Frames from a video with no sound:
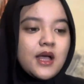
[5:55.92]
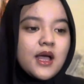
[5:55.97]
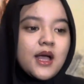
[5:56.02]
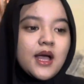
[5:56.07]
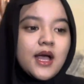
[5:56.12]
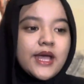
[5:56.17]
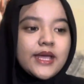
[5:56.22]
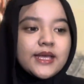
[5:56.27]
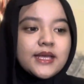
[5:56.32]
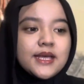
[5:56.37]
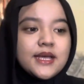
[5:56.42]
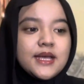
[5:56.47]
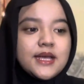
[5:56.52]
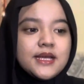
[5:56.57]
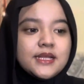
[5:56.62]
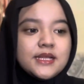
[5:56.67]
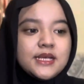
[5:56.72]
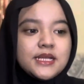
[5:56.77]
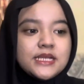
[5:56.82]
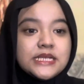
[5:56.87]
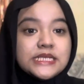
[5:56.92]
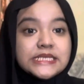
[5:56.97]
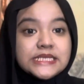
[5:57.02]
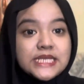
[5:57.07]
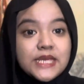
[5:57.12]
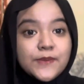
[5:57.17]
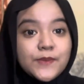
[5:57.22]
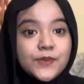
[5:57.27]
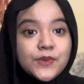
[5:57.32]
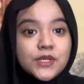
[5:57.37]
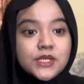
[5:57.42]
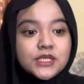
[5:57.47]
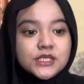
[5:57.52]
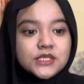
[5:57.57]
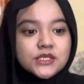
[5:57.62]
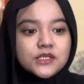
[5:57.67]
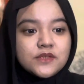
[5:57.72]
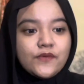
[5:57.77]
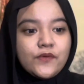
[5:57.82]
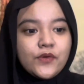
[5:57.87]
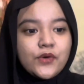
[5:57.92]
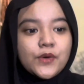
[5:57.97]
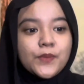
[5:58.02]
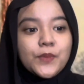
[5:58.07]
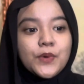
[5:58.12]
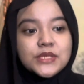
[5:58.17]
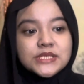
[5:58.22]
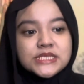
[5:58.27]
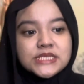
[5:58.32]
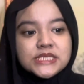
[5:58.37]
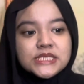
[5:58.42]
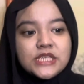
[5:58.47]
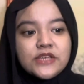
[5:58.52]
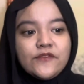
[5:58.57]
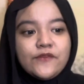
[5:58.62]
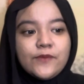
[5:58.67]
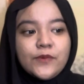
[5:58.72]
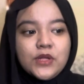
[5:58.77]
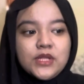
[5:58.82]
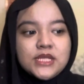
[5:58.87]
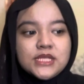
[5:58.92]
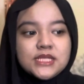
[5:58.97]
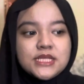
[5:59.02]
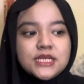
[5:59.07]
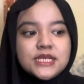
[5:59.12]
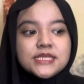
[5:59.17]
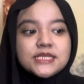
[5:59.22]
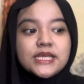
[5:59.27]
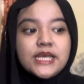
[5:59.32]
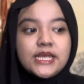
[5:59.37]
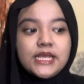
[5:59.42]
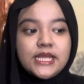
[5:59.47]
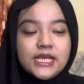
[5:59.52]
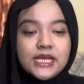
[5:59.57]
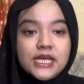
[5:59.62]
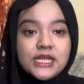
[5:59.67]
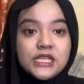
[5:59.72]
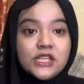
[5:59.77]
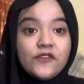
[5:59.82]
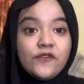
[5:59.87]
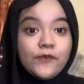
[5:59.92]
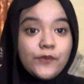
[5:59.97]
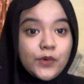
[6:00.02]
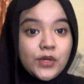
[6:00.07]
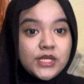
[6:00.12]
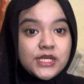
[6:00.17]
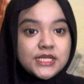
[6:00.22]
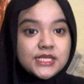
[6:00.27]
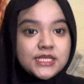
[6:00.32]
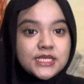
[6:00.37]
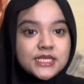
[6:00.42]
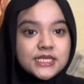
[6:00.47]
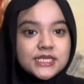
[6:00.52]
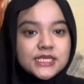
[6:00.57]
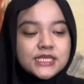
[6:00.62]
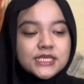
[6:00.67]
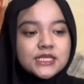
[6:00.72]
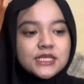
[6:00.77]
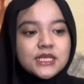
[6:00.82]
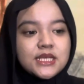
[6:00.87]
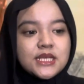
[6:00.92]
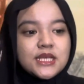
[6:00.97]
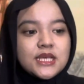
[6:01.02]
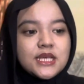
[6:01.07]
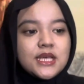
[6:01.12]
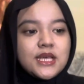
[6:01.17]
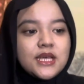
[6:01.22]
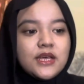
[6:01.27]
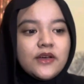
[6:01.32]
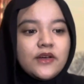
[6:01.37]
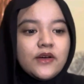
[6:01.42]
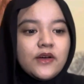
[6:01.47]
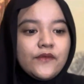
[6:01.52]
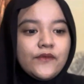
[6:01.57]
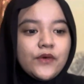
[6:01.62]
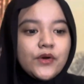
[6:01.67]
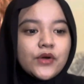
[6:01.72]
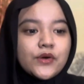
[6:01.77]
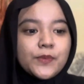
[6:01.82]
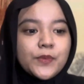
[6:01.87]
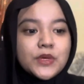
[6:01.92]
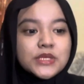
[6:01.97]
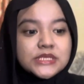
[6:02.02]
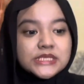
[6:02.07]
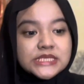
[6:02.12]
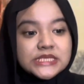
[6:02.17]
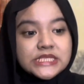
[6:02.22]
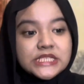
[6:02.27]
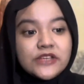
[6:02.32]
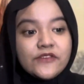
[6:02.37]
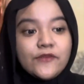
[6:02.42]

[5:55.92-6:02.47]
I got an examples for positive politeness and negative politeness. For positive